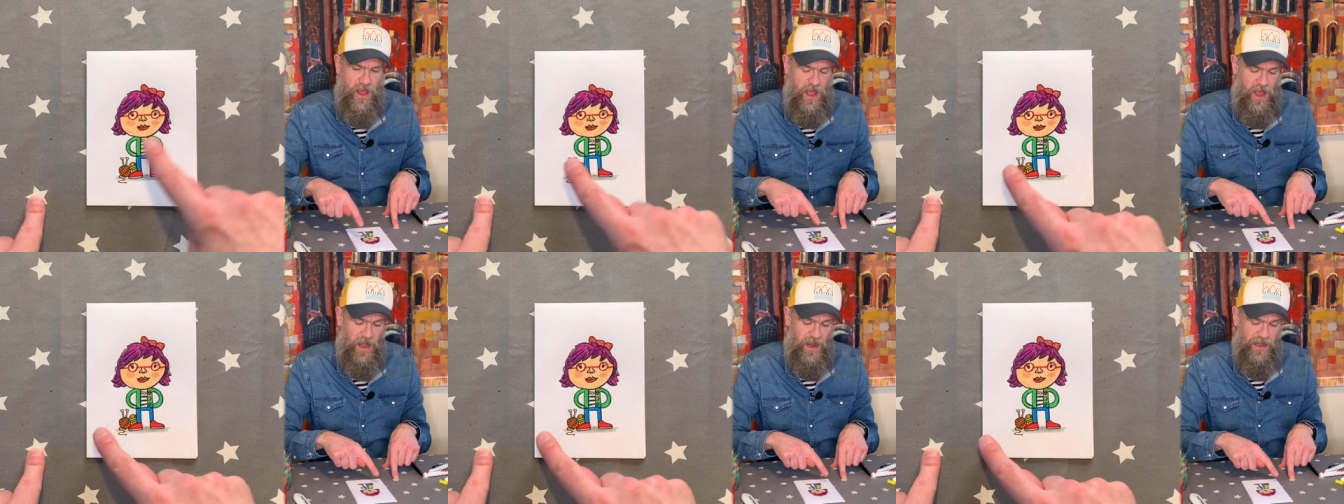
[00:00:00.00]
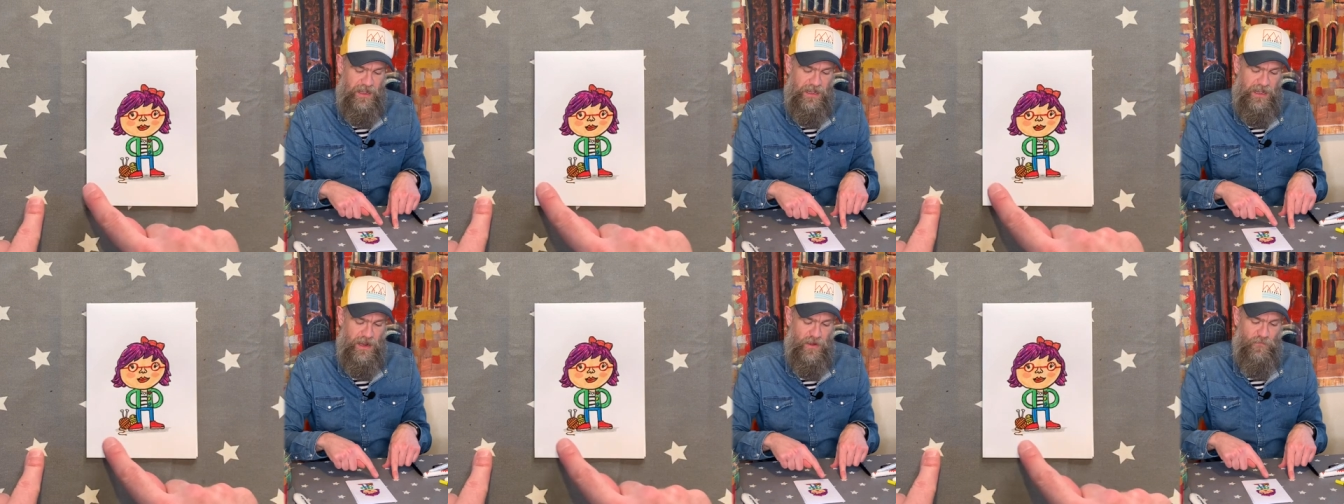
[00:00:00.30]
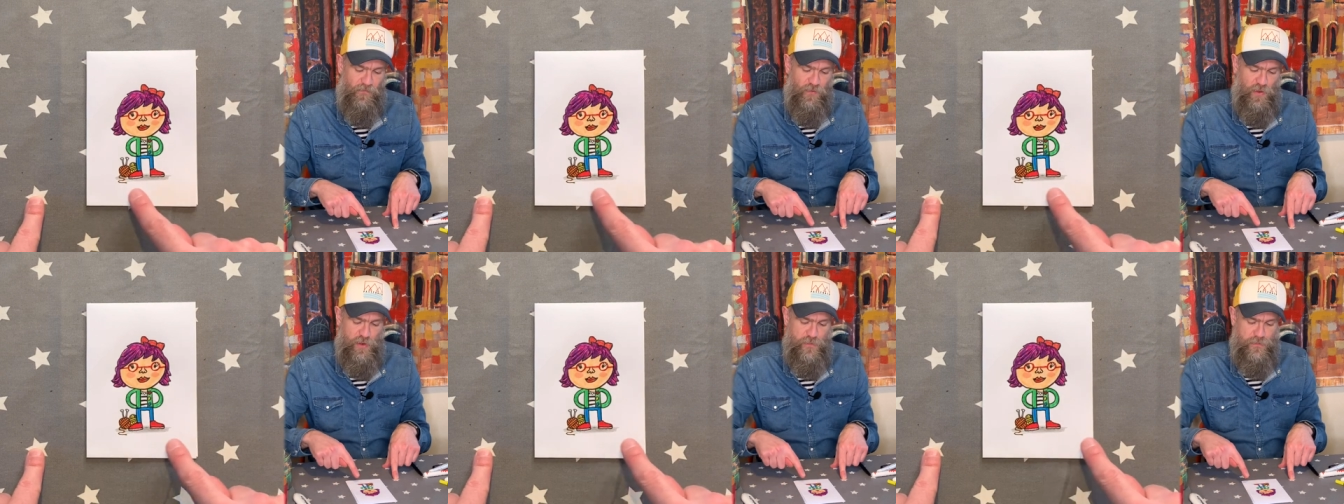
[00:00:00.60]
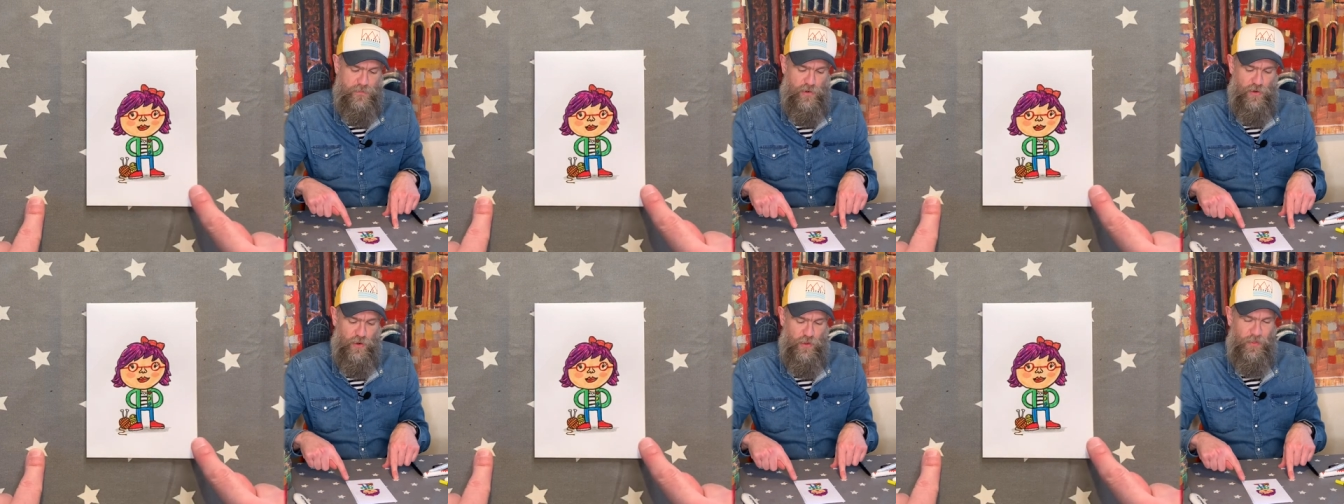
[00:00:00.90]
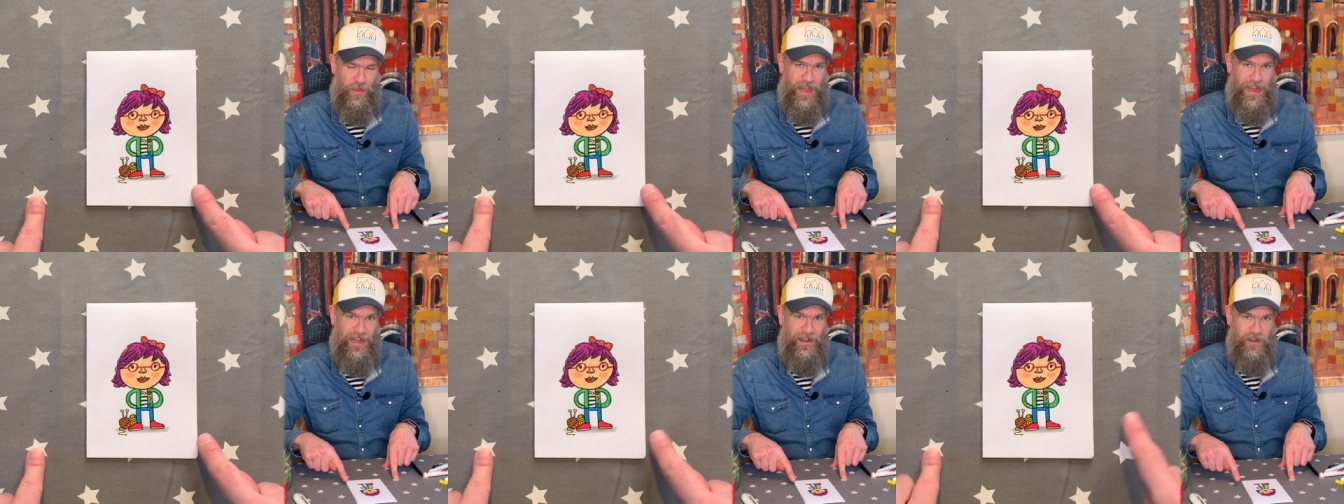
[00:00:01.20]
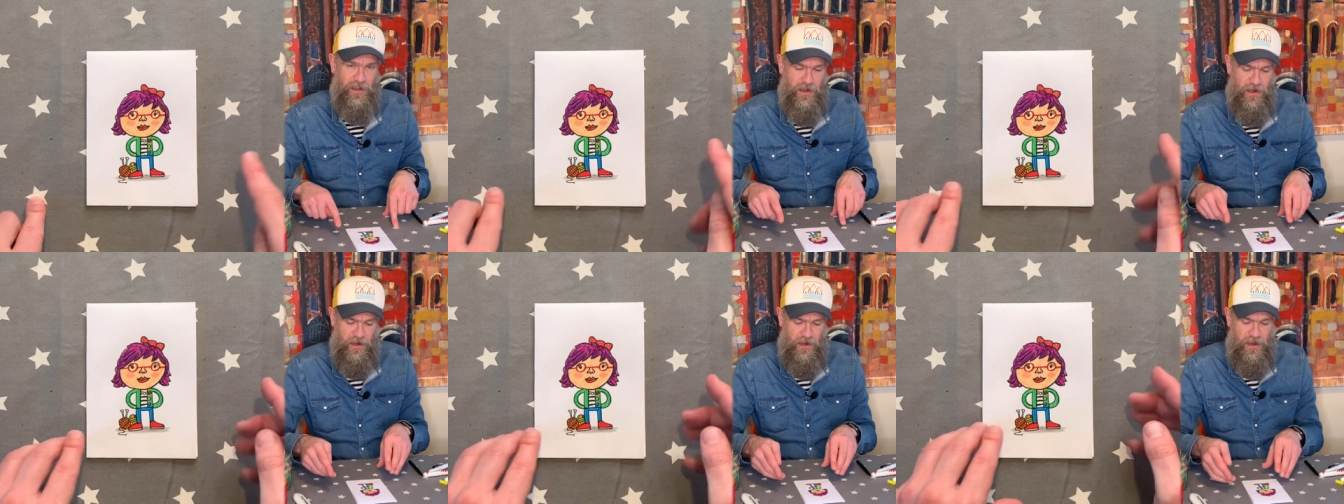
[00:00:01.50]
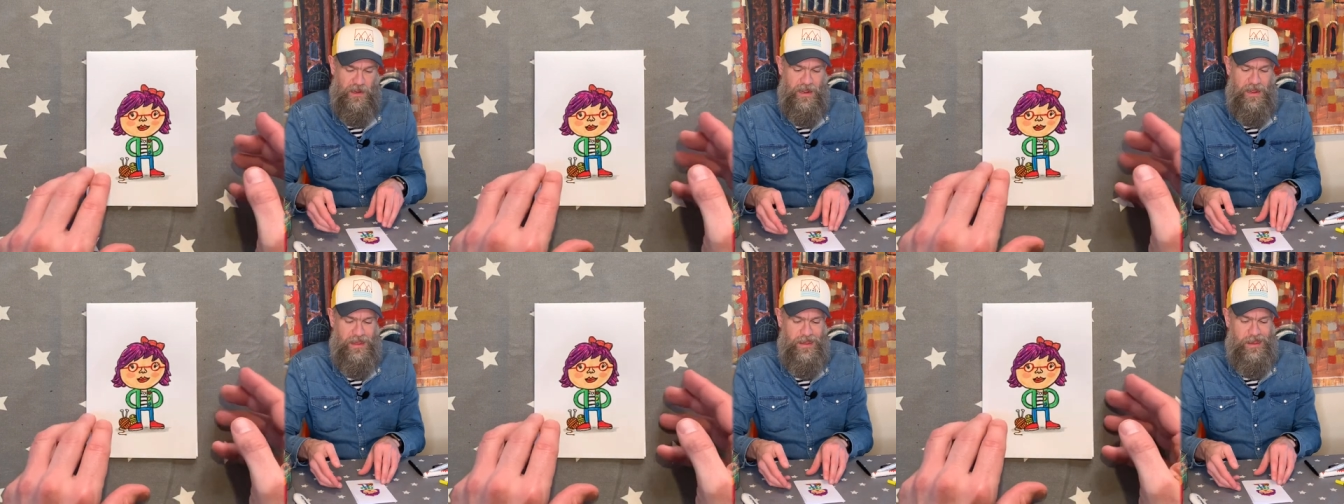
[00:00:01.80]
I love you more than,
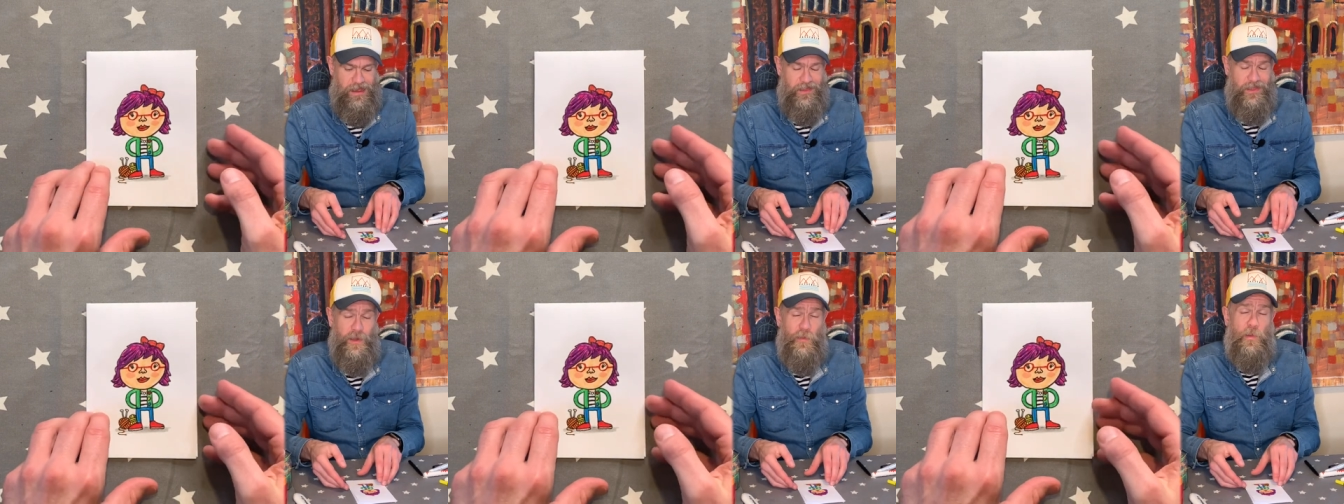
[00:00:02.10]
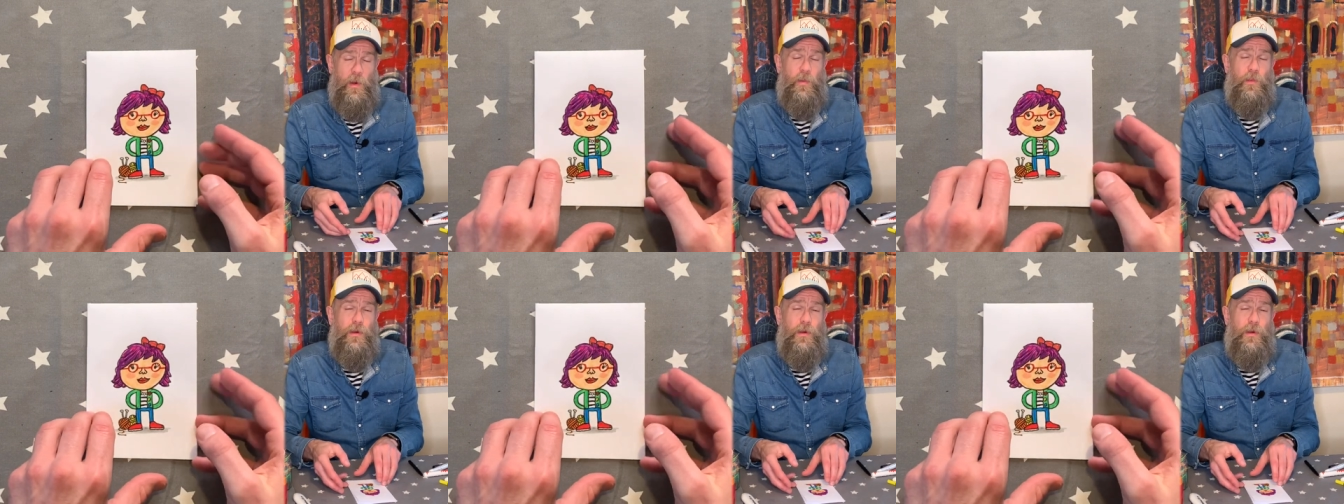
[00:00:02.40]
and then when